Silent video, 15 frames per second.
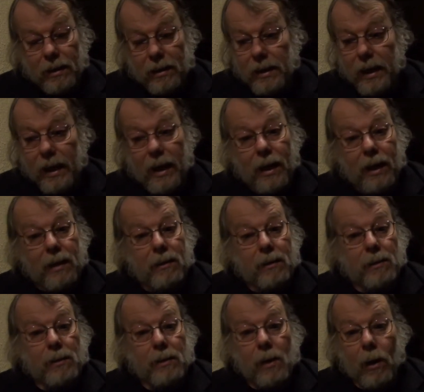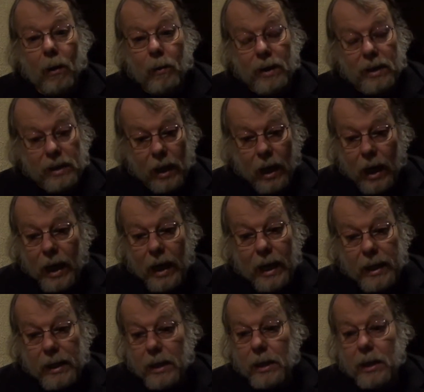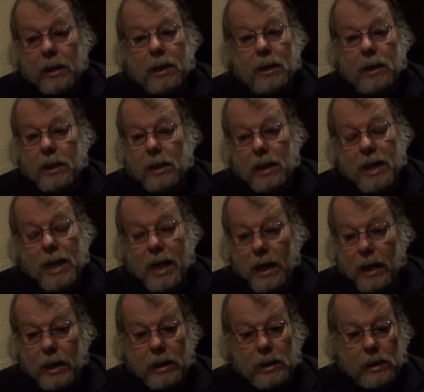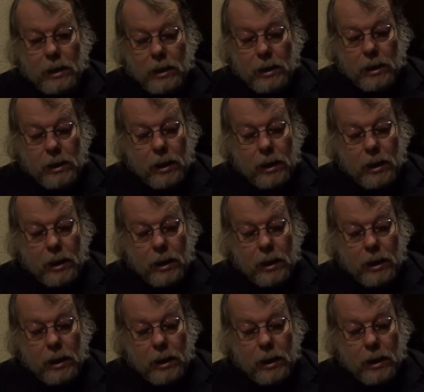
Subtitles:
Deanne, who's always kind and nice.